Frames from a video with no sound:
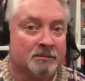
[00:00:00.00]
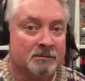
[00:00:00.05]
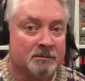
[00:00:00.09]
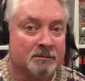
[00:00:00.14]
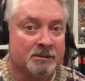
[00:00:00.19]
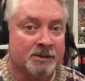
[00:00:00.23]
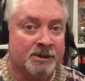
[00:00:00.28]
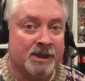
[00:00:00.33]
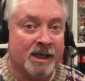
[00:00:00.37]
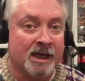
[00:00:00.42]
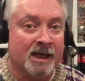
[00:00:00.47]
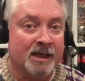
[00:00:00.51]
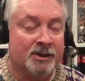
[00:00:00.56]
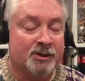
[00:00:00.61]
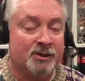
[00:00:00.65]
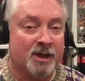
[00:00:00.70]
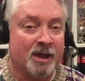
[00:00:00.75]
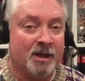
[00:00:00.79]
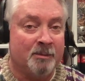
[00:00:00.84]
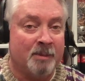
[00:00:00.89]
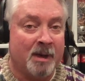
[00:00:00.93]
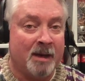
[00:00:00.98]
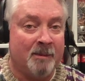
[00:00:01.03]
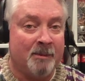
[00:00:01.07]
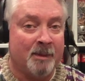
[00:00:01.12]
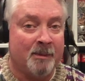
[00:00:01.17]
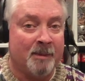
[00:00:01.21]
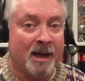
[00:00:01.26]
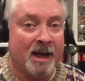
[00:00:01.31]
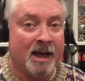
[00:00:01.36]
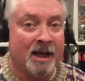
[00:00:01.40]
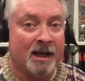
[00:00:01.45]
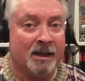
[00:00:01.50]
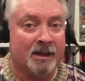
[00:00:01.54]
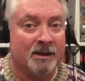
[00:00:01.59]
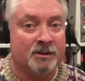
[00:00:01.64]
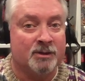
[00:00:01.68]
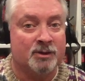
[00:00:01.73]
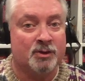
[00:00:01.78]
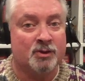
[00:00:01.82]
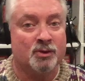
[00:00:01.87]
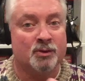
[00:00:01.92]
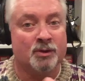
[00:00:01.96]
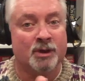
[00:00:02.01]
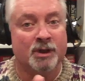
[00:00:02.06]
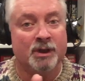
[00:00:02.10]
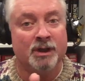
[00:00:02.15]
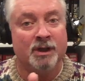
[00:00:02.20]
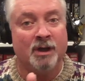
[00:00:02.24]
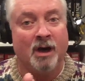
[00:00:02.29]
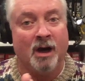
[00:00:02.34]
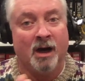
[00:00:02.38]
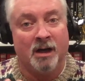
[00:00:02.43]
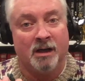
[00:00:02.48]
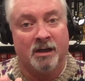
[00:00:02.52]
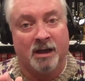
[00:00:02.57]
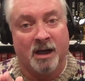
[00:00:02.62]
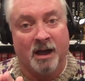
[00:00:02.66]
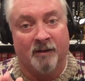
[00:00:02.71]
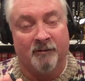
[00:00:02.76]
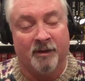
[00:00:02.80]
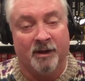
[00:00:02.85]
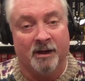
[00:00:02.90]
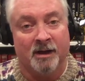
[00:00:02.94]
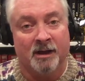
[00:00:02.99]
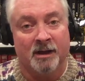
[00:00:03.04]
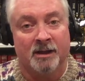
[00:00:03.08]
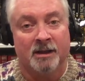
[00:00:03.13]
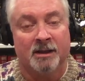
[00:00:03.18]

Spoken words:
say, a trade paperback to the hardcover.